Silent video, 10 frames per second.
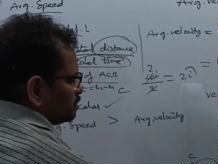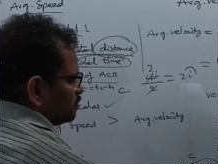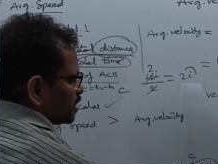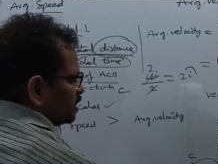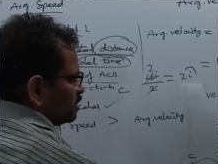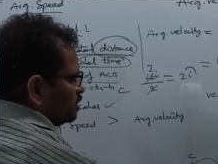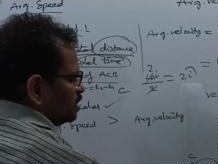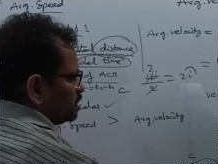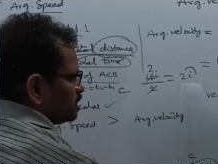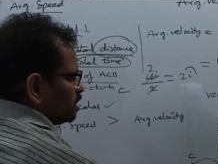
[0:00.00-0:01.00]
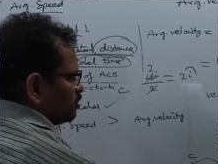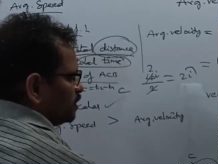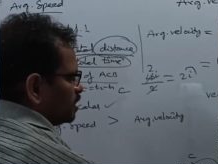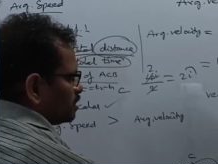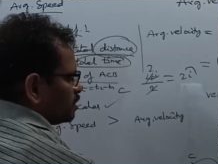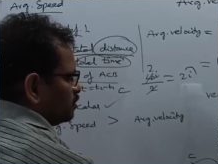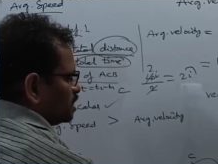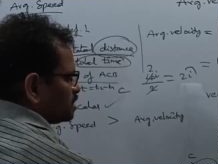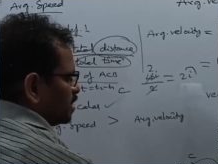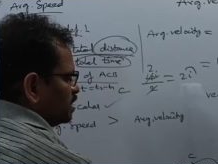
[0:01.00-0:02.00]
Okay, see now here, now
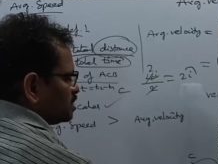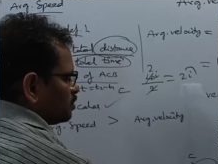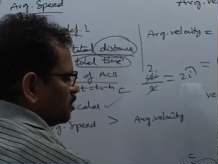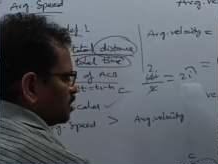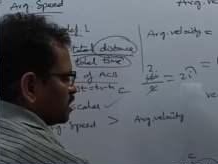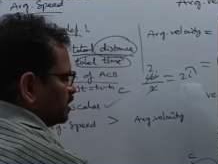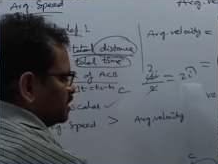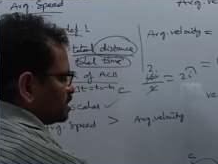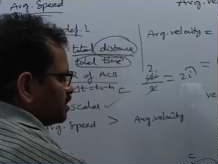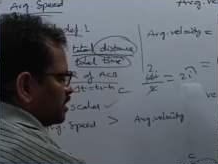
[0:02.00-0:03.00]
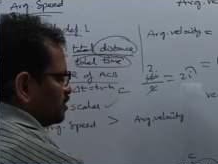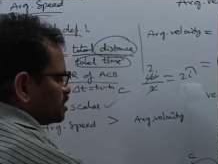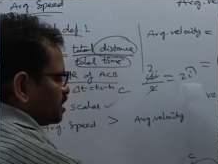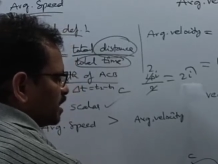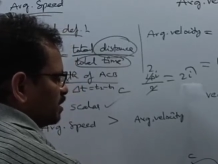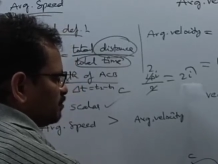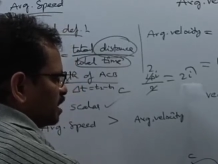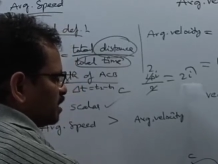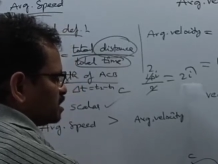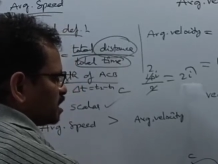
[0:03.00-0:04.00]
this line is not a discontinuous line,
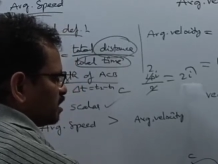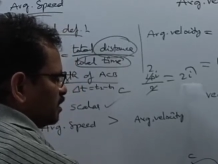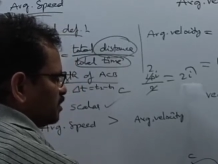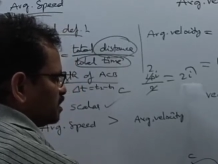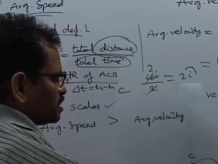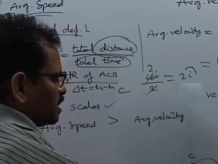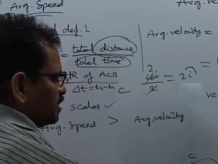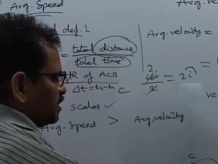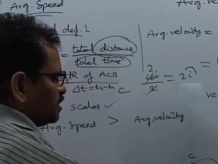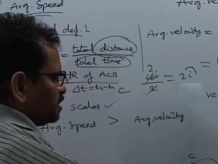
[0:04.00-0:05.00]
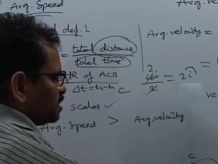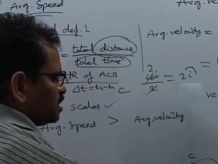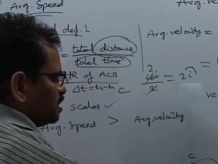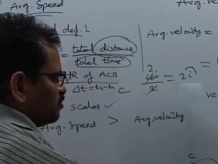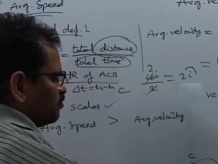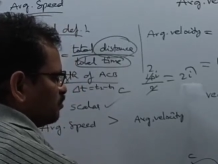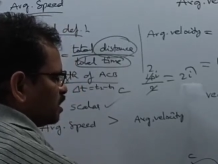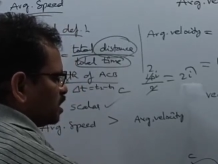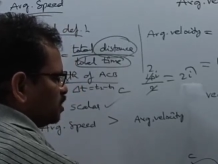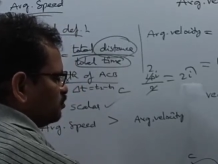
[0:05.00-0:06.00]
but it is a continuous line here.
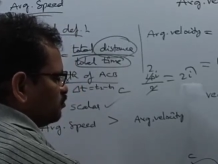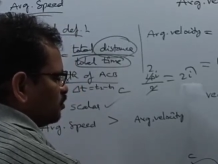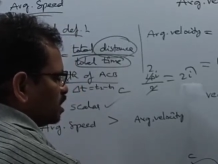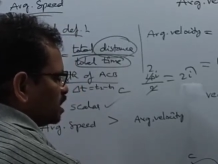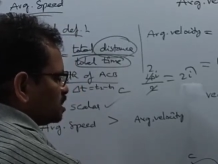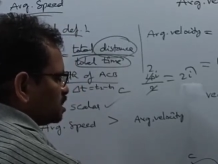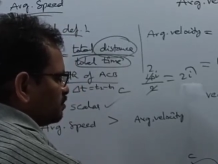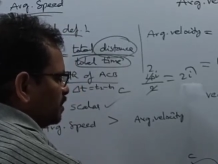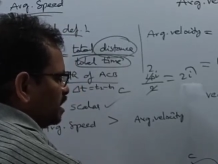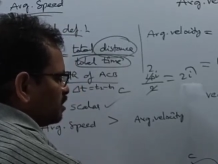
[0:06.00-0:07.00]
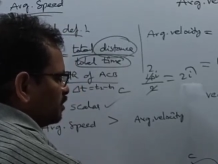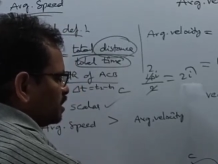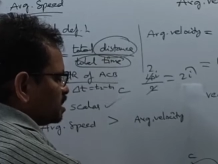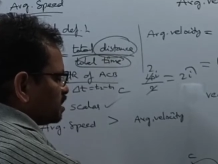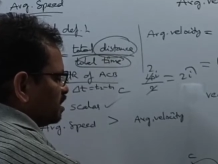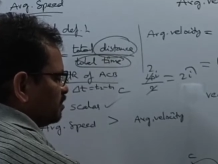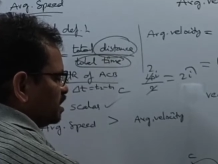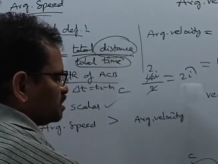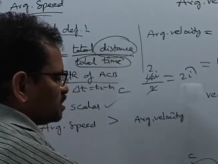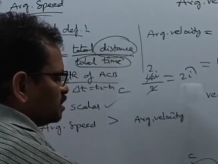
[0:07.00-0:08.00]
What does it mean? Continuous line
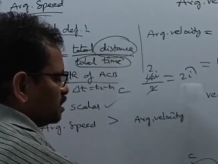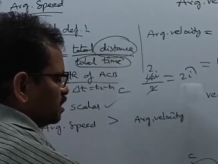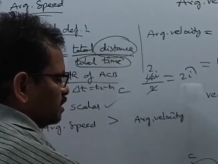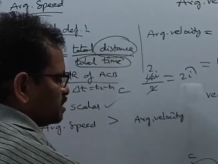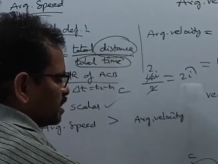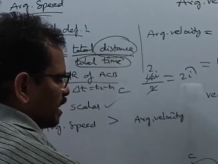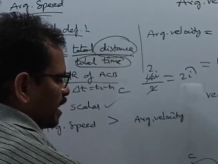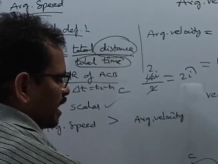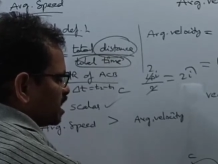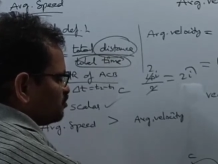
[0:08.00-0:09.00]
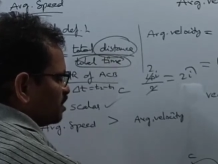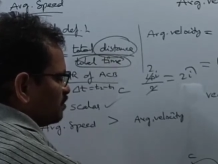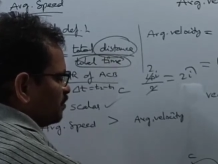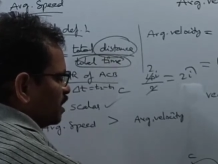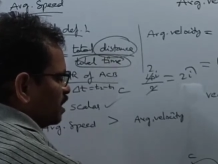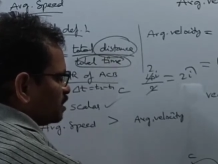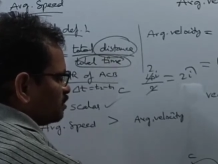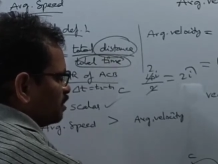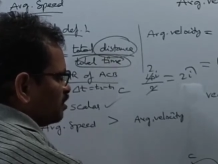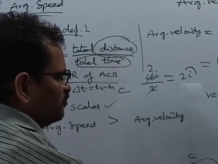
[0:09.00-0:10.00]
means it is the actual path
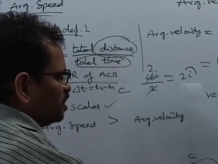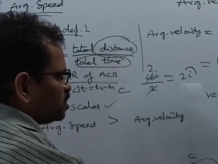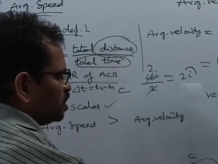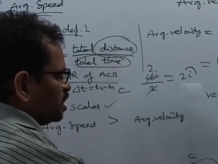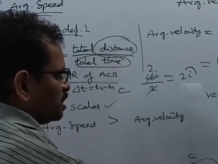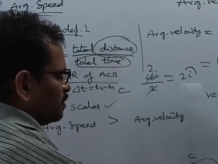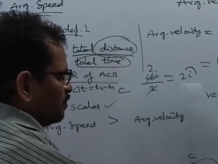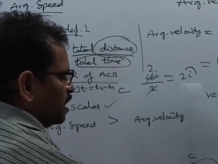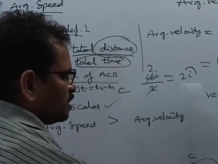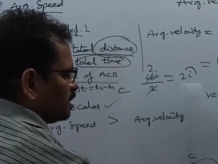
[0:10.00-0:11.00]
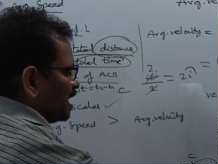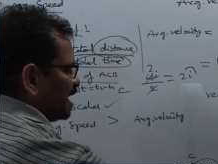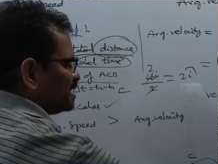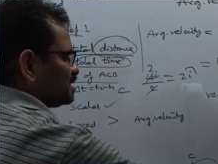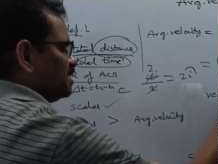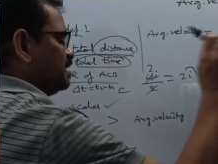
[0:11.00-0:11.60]
on which the particle has